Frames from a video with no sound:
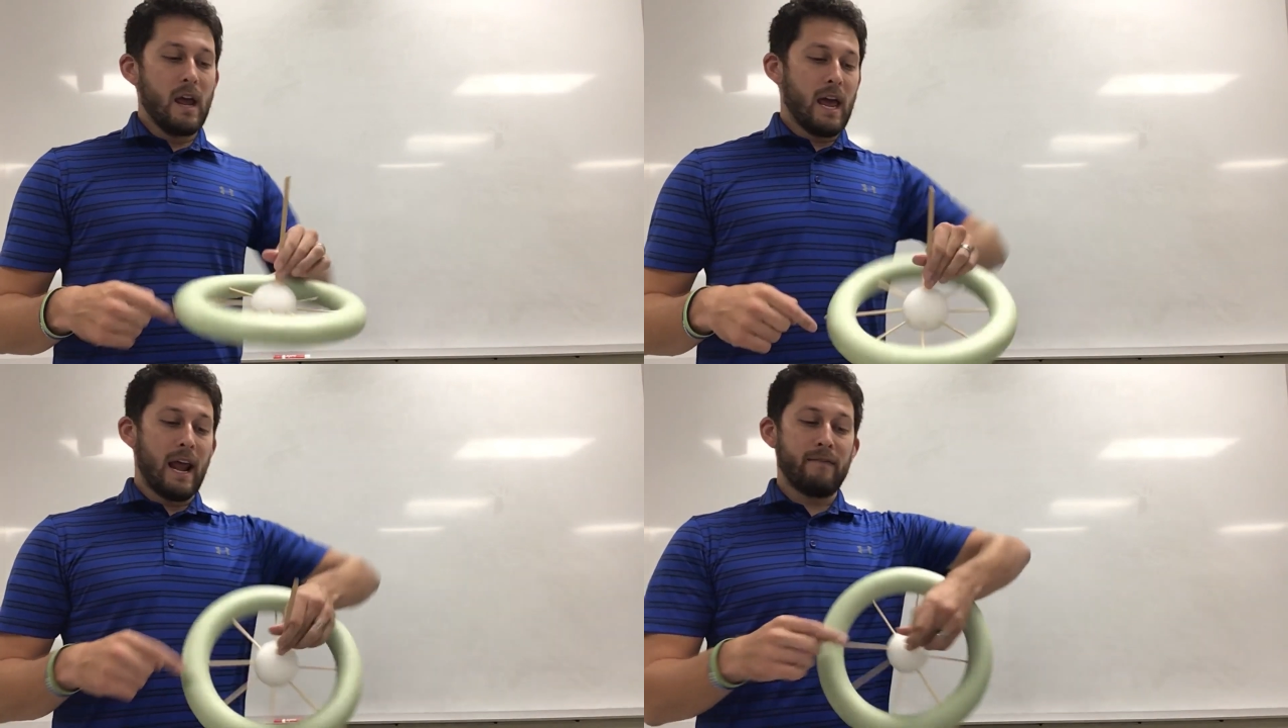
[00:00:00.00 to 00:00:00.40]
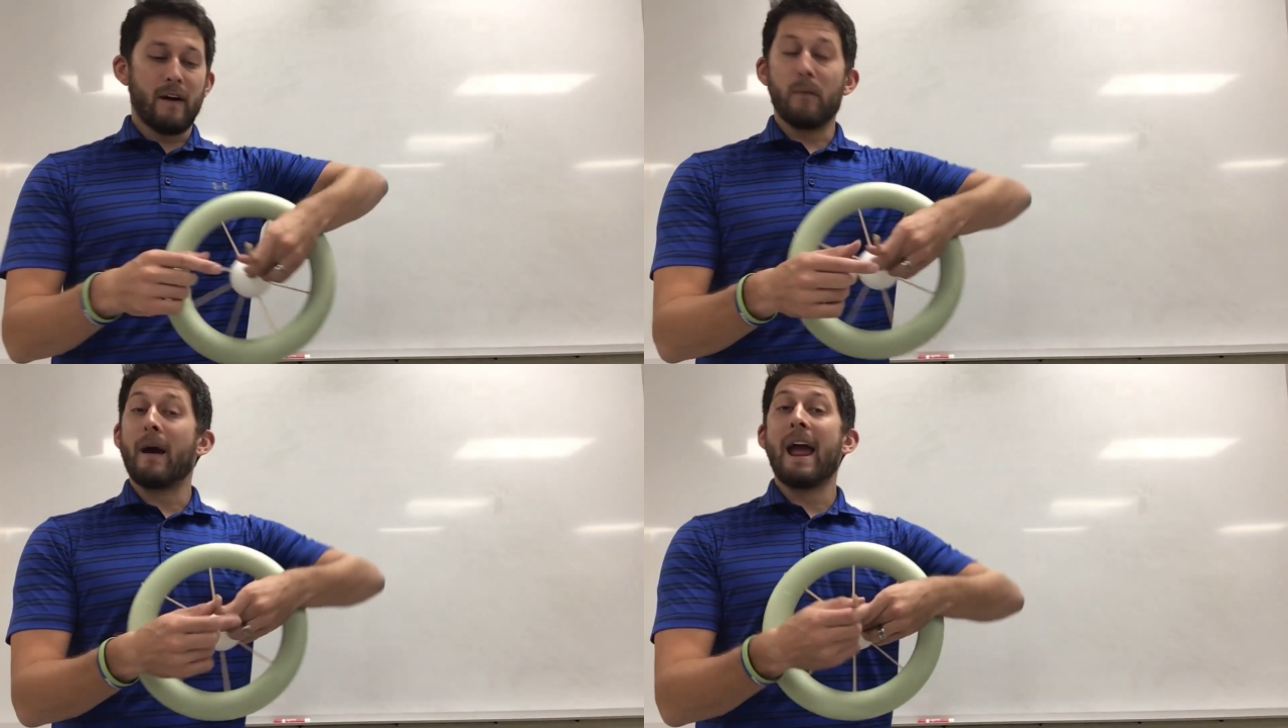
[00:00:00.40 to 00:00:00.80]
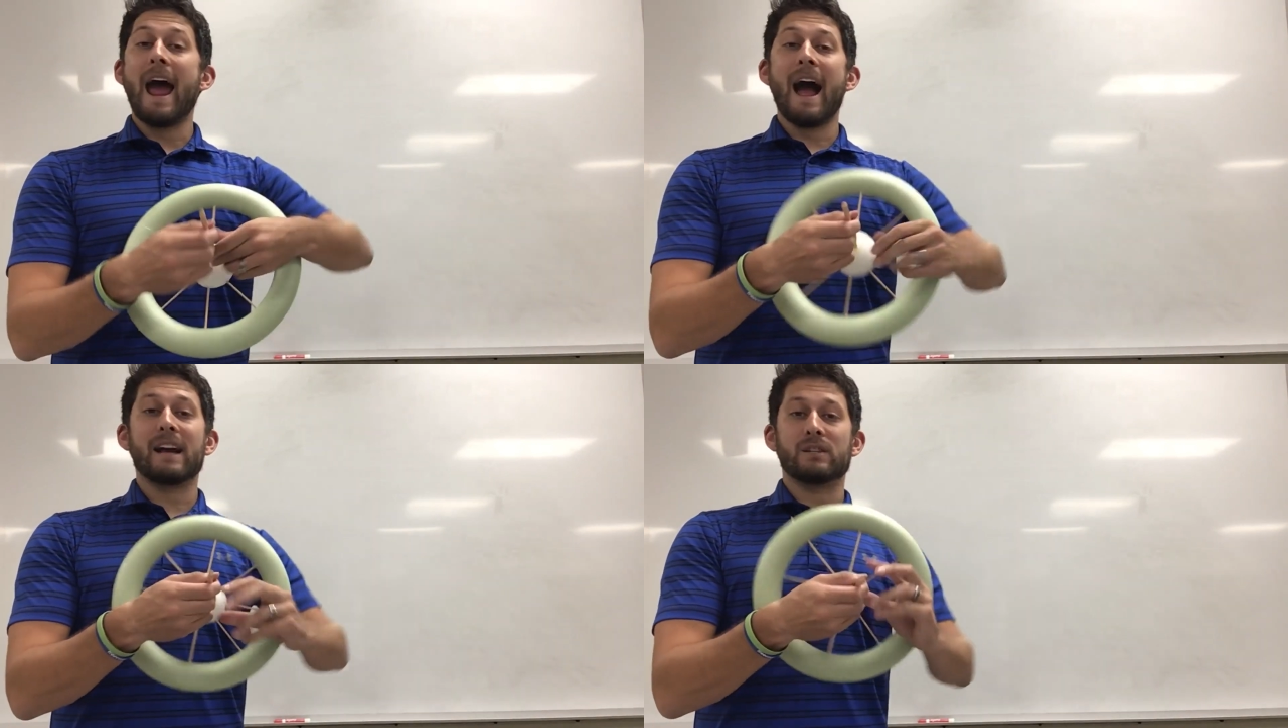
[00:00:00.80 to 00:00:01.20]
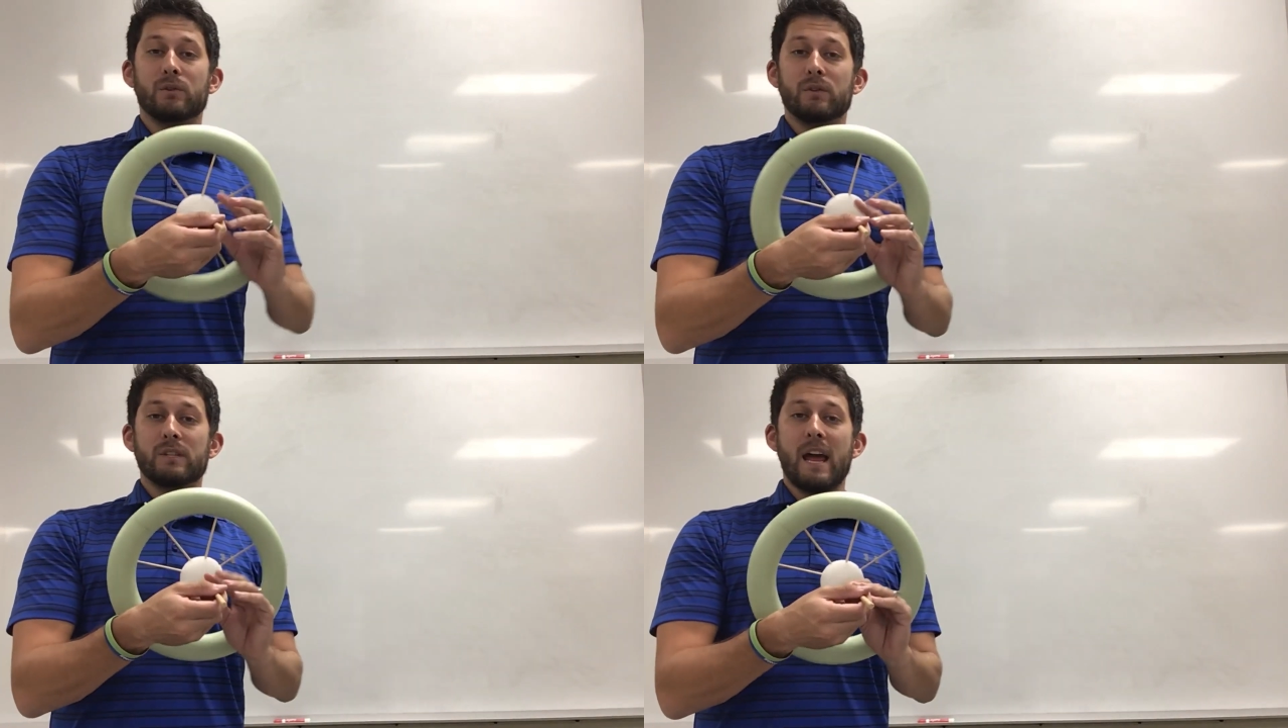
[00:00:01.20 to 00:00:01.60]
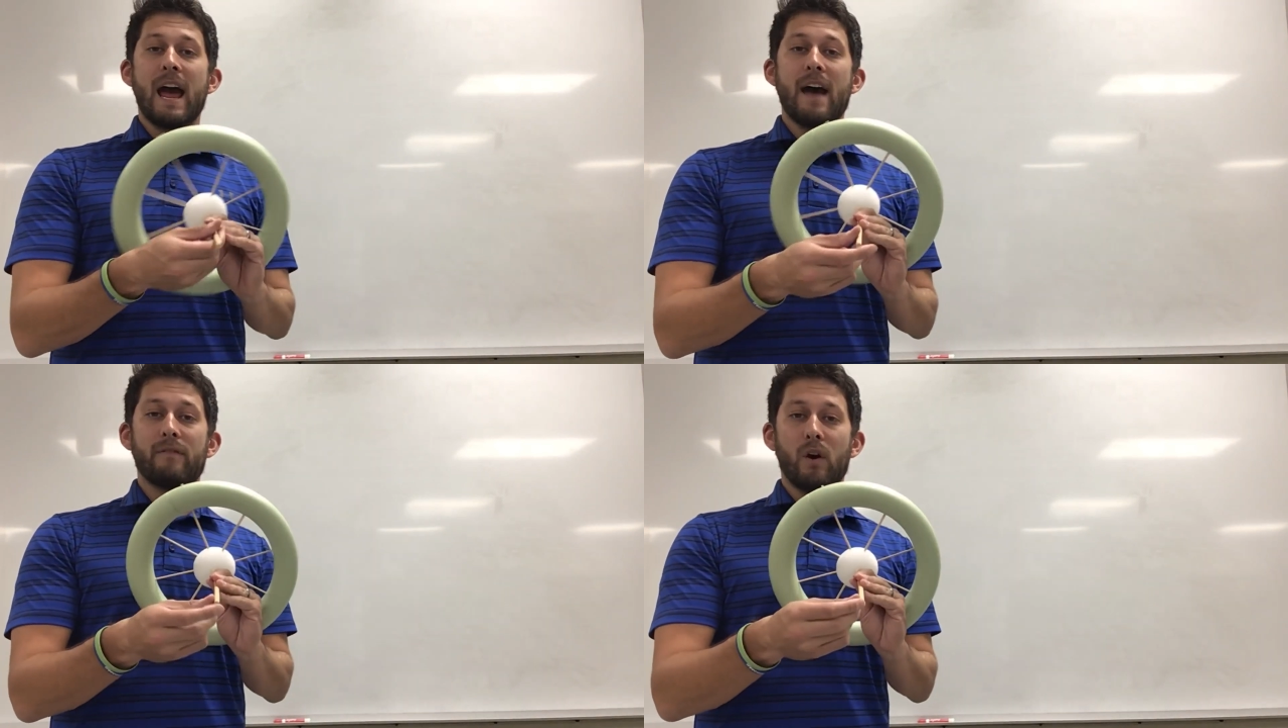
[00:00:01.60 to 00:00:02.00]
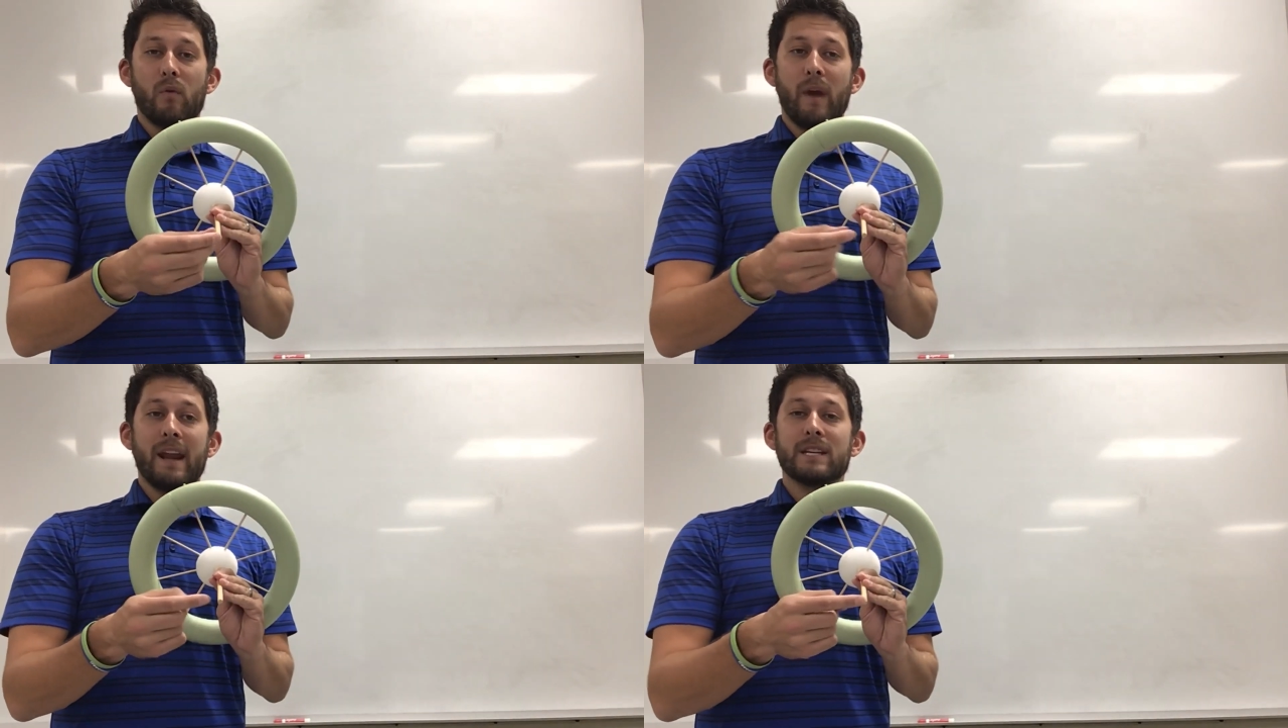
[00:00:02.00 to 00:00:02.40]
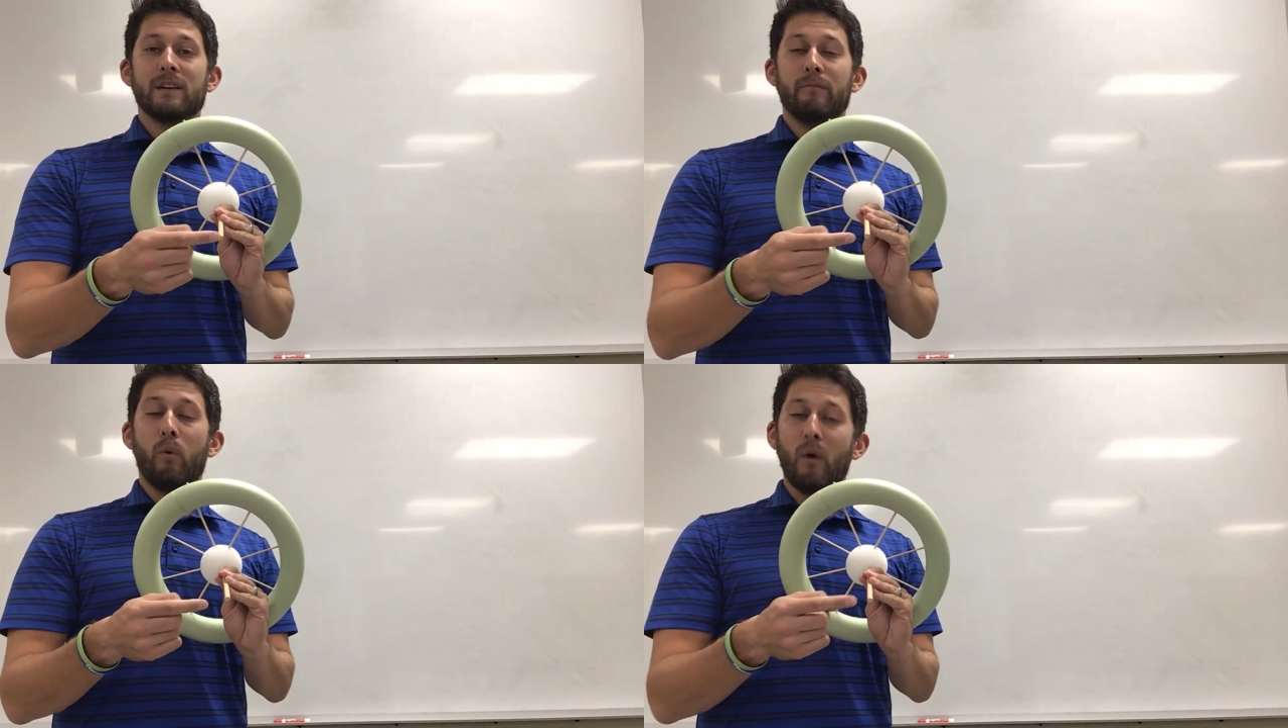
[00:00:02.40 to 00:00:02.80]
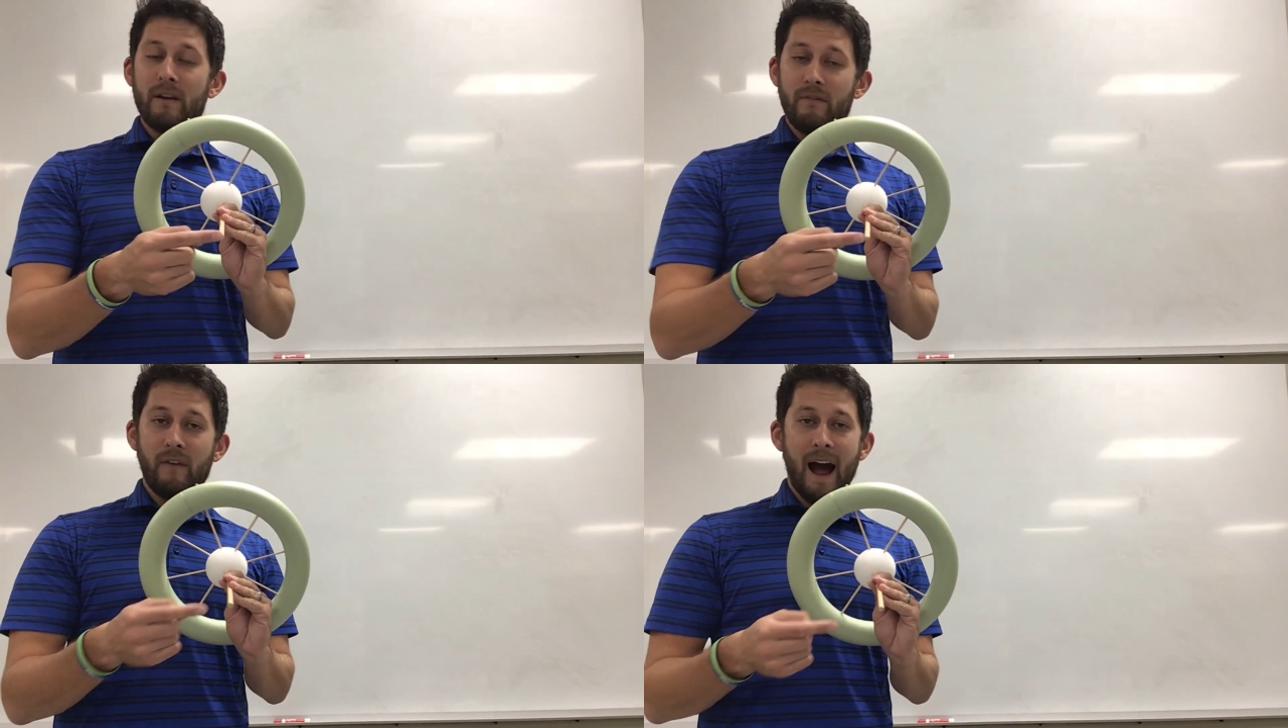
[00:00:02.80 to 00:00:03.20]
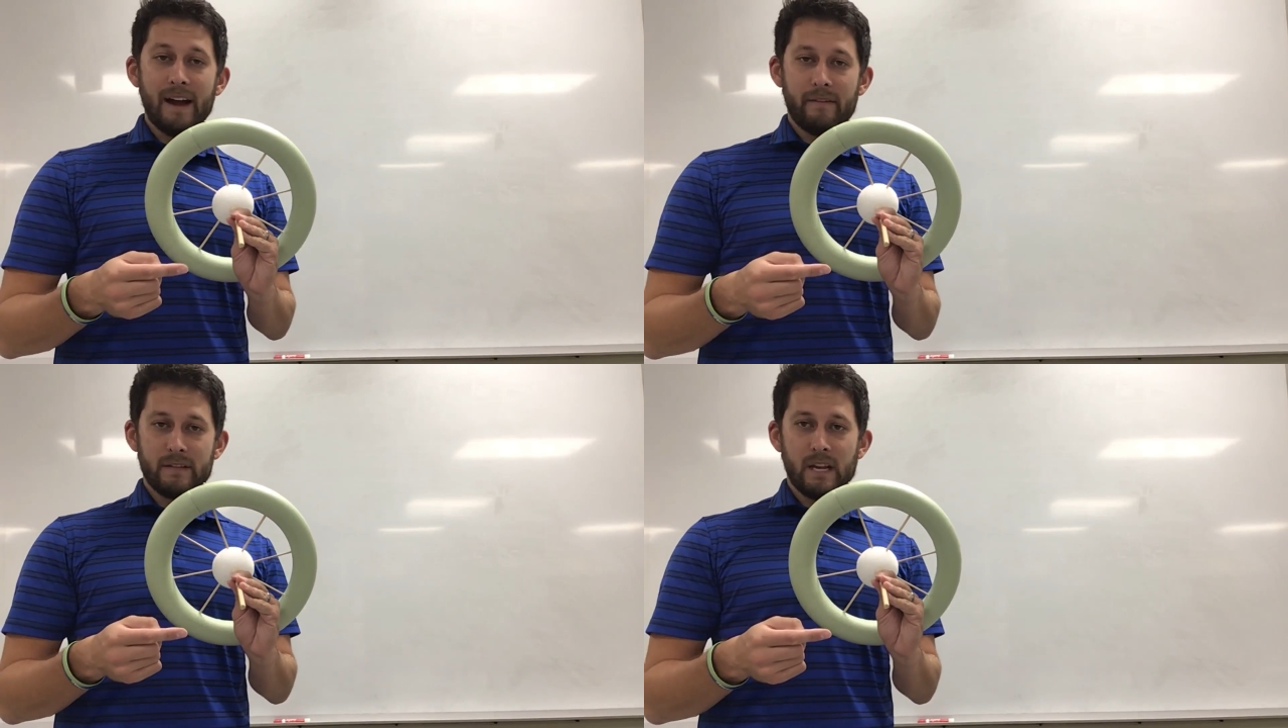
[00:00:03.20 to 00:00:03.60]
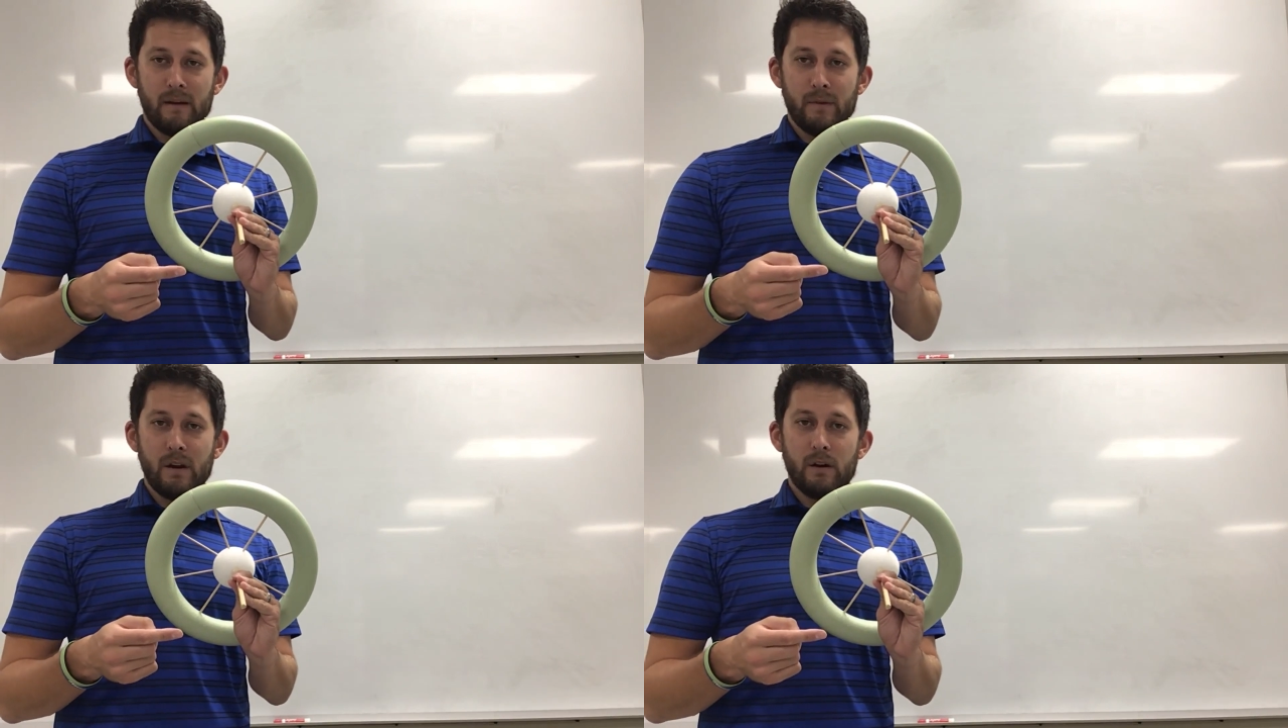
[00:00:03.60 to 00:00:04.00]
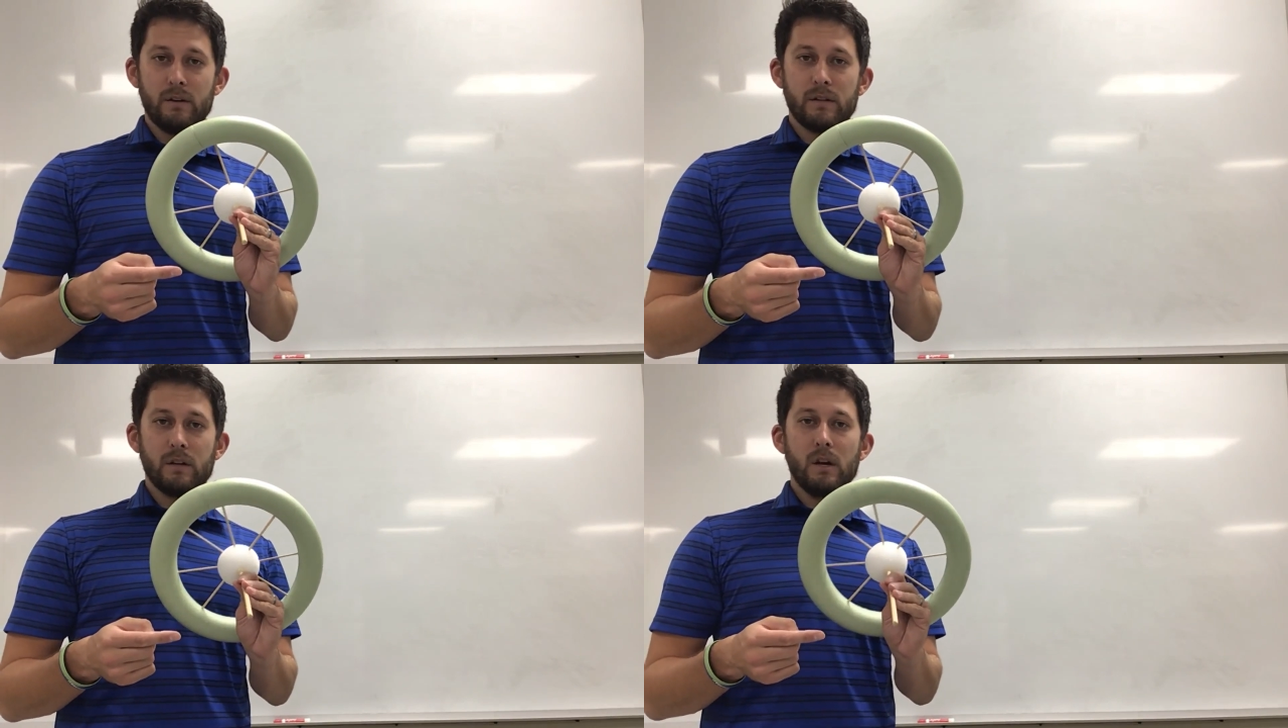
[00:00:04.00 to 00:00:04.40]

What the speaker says: and I found my axle to have a radius of 0.5 centimeters.